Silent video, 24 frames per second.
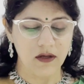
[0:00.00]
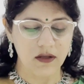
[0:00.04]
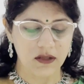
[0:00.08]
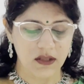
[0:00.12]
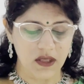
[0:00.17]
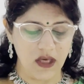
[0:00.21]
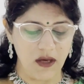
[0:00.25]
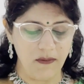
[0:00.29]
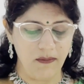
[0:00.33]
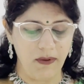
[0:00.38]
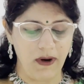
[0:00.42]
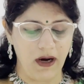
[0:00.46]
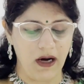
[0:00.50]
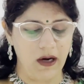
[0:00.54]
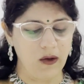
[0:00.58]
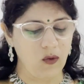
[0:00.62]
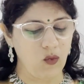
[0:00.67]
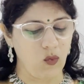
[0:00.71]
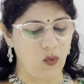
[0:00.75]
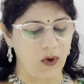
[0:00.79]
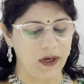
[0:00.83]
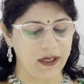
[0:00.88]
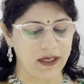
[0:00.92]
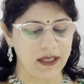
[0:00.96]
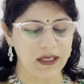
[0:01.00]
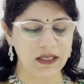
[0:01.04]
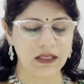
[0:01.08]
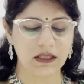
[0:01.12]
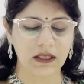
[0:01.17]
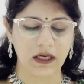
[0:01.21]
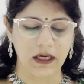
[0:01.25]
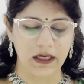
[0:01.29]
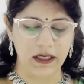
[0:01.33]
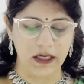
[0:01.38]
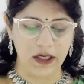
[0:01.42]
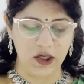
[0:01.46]
C part, what is
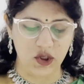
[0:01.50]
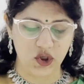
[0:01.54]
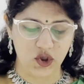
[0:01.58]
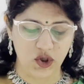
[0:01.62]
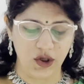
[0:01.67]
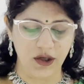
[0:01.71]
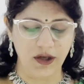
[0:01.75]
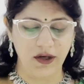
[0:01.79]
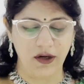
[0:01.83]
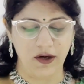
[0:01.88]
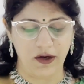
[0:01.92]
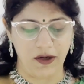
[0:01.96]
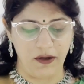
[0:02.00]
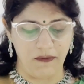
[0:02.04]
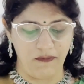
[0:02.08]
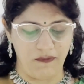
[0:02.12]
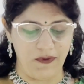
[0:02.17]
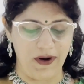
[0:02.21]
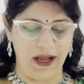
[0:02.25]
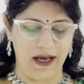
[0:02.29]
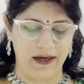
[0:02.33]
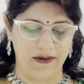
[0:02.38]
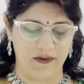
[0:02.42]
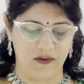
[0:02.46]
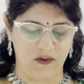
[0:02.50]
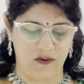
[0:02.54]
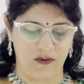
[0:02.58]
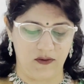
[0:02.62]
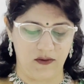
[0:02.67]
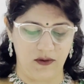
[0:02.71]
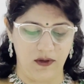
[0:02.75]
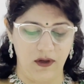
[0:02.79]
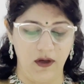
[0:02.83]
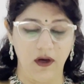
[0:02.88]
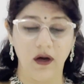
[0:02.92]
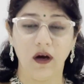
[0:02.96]
conditioned
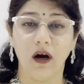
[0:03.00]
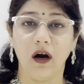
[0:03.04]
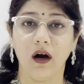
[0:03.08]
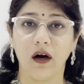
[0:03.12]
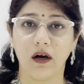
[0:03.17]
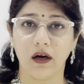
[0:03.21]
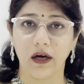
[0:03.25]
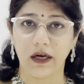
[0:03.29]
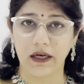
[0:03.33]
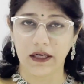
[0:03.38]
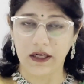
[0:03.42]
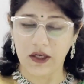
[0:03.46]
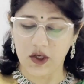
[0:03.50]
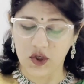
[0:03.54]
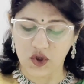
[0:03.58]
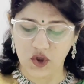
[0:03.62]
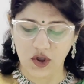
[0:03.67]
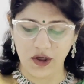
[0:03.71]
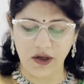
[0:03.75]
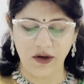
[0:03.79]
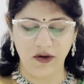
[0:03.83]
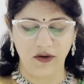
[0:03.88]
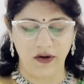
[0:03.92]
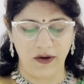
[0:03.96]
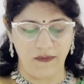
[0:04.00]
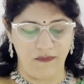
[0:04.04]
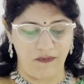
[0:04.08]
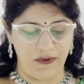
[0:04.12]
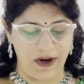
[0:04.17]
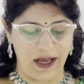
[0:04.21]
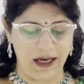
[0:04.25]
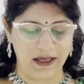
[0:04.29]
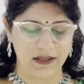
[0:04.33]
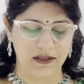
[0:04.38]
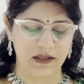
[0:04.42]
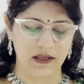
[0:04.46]
reflex? A conditioned
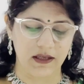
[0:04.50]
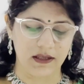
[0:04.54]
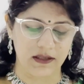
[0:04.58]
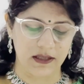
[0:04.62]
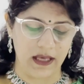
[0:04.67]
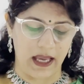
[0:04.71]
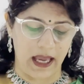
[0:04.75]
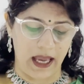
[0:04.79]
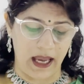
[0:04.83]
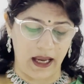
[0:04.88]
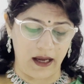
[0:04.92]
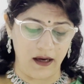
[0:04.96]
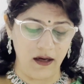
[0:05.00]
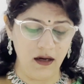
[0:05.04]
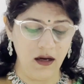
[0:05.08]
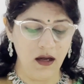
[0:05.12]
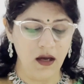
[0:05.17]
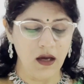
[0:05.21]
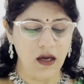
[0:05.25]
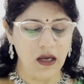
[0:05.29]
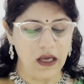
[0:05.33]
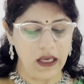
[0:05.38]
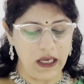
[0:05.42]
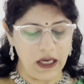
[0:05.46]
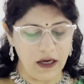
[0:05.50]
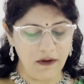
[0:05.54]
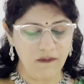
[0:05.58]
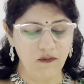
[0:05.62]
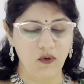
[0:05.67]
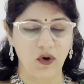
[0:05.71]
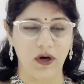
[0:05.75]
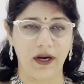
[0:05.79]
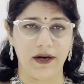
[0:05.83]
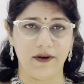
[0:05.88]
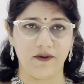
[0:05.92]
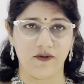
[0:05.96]
reflex is an
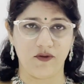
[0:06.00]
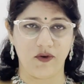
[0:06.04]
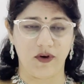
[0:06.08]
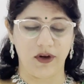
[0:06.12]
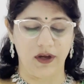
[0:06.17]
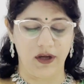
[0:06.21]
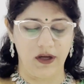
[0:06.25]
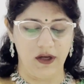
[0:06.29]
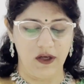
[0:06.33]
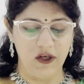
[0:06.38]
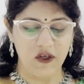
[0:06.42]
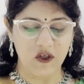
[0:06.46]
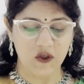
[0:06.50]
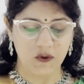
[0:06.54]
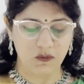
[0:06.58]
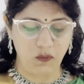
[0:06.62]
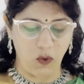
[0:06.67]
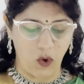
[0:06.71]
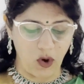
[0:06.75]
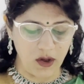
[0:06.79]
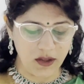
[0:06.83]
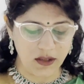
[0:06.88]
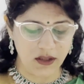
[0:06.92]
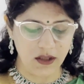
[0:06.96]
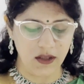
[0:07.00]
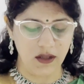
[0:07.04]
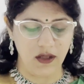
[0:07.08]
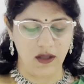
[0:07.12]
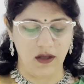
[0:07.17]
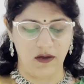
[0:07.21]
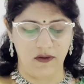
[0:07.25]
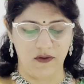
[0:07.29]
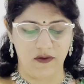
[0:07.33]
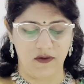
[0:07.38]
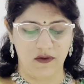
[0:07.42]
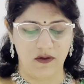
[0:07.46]
involuntary,
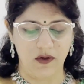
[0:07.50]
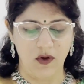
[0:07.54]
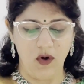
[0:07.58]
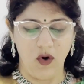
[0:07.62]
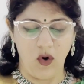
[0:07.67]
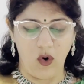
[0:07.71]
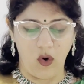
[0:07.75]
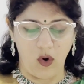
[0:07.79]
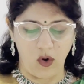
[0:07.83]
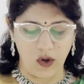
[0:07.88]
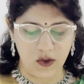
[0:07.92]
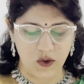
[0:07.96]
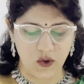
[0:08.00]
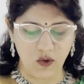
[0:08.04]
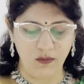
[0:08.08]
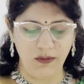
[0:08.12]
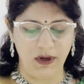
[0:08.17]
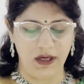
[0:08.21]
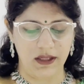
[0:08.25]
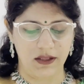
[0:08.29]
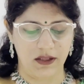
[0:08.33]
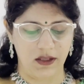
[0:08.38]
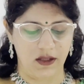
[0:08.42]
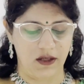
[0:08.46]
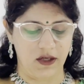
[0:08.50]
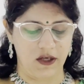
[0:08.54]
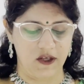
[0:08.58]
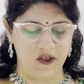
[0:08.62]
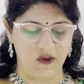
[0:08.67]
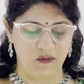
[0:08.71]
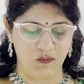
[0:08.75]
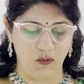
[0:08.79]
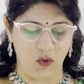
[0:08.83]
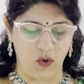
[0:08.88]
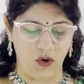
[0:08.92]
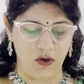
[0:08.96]
spontaneous, automatic
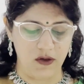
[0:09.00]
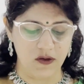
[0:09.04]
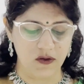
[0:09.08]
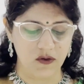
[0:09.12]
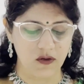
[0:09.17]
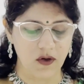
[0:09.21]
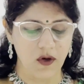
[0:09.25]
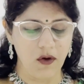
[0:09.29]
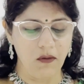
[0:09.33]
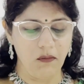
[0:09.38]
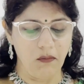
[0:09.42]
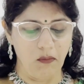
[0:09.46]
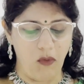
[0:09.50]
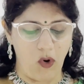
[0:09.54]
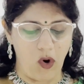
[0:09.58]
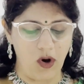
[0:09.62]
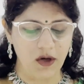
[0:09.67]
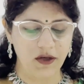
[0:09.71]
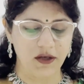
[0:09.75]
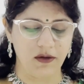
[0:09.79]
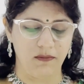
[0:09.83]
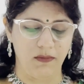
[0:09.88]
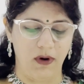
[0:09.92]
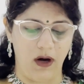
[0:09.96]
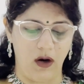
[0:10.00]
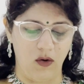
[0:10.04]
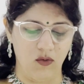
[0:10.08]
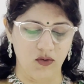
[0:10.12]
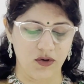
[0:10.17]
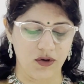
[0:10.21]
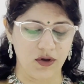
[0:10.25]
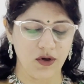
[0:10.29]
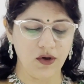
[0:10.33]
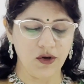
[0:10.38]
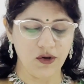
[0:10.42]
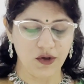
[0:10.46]
response brought
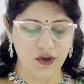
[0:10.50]
about